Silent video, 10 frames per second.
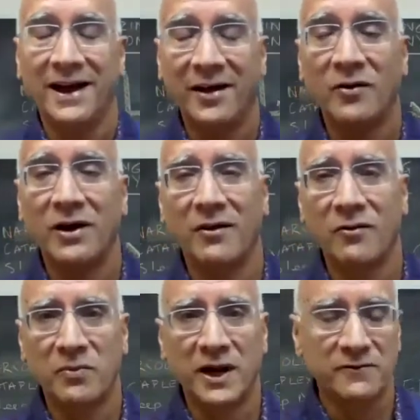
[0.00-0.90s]

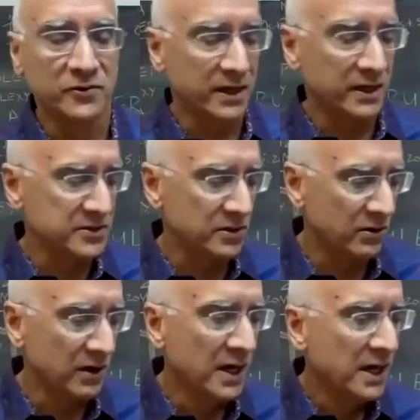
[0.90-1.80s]
impactful that is on
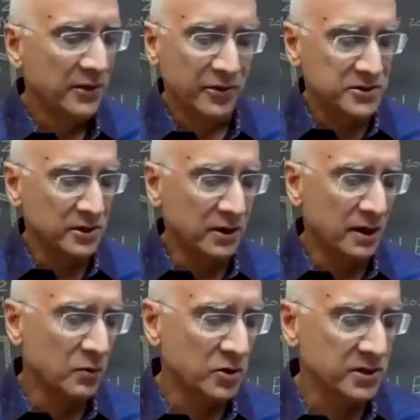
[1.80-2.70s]
her. There's a
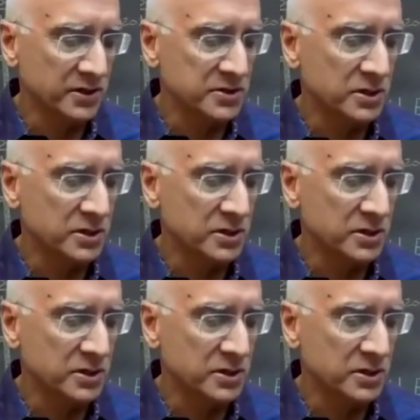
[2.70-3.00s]
lot more to this.